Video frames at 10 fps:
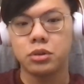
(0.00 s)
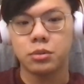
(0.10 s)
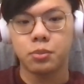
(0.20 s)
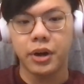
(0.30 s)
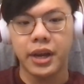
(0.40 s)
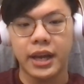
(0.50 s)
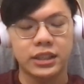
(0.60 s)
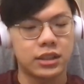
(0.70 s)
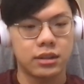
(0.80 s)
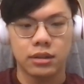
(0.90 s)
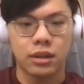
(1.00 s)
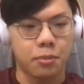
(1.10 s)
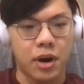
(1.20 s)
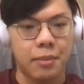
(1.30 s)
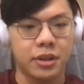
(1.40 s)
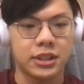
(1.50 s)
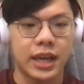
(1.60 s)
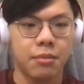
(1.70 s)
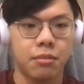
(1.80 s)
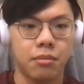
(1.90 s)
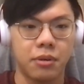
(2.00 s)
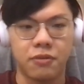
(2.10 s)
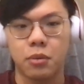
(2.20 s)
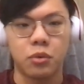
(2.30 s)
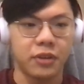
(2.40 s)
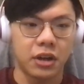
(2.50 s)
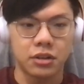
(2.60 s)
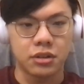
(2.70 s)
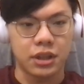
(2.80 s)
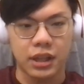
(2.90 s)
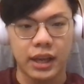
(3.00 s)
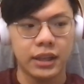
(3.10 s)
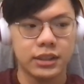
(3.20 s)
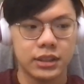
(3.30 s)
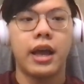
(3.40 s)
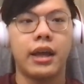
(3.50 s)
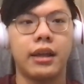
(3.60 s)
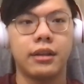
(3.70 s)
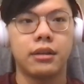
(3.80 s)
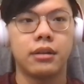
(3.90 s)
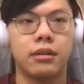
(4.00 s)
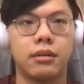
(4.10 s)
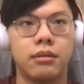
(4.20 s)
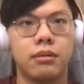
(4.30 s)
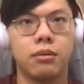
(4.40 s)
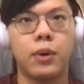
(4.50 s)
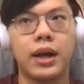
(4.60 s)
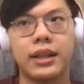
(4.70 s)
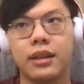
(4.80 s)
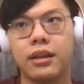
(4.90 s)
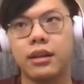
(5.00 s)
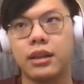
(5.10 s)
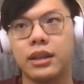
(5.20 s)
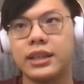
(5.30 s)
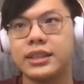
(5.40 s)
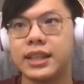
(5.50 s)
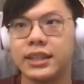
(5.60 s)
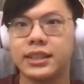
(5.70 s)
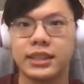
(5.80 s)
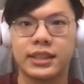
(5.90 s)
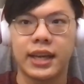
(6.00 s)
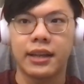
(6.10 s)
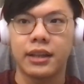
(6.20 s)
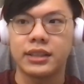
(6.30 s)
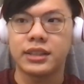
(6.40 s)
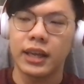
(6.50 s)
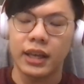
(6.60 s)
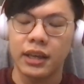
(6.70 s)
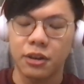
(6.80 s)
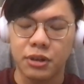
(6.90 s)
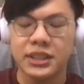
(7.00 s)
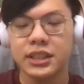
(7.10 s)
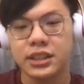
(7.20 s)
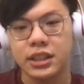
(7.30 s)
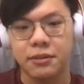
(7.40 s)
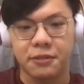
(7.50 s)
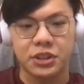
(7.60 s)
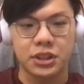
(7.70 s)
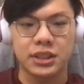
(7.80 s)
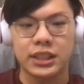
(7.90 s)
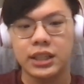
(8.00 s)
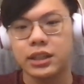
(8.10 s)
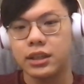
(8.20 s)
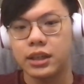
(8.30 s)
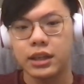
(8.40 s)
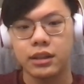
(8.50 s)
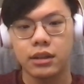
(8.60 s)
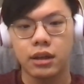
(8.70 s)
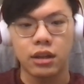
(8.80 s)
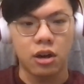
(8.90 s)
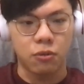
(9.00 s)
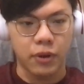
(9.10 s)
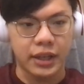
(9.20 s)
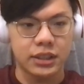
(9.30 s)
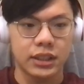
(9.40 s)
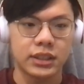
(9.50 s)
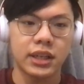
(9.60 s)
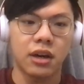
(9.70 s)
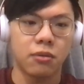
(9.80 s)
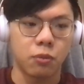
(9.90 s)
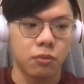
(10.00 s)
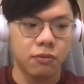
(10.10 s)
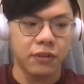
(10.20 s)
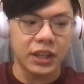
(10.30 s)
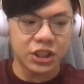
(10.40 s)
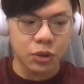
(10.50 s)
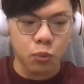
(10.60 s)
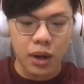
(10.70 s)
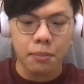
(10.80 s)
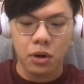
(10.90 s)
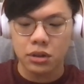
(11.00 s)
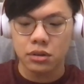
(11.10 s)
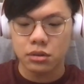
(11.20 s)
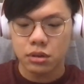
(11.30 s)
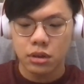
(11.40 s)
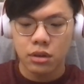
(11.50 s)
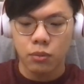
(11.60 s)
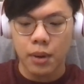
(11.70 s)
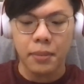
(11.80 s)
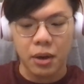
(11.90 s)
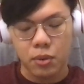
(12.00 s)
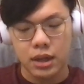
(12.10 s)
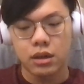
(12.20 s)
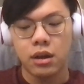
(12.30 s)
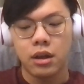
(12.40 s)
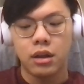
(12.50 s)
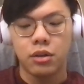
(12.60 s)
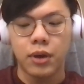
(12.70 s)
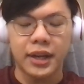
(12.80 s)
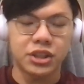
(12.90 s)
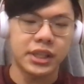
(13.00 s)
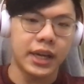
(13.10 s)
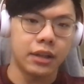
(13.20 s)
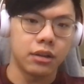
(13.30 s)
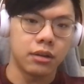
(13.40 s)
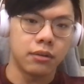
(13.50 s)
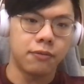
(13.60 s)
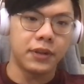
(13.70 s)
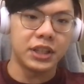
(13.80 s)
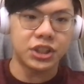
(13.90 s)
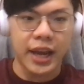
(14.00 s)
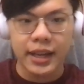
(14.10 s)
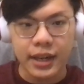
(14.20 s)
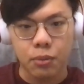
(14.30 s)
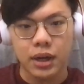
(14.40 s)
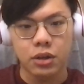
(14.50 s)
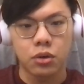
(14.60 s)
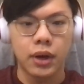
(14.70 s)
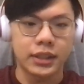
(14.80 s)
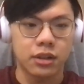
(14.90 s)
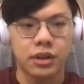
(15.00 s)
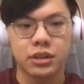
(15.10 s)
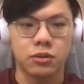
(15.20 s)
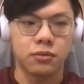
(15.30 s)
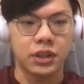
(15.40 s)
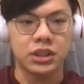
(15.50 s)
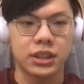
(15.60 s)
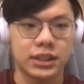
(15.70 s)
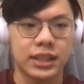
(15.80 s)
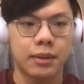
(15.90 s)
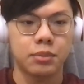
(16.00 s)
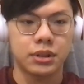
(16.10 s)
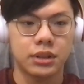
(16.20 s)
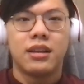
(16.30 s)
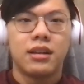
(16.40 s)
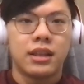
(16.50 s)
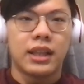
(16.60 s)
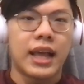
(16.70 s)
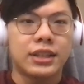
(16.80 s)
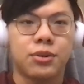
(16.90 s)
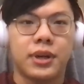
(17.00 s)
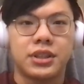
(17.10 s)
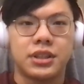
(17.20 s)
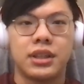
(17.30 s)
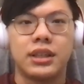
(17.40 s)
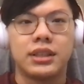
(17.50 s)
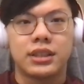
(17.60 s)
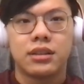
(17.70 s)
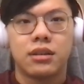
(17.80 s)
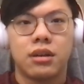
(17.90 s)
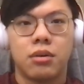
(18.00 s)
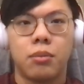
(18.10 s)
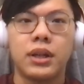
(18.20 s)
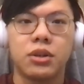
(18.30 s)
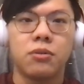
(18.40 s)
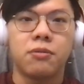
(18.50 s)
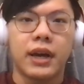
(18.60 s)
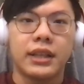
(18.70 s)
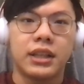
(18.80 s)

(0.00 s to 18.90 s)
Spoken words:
Spray as the priming step before moving on to the next. And what this does is that it increases efficiency in a lot of ways. Instead of finishing one model one by one, you actually can finish 10 at one go as long as you finish the steps. The last question is, what do you find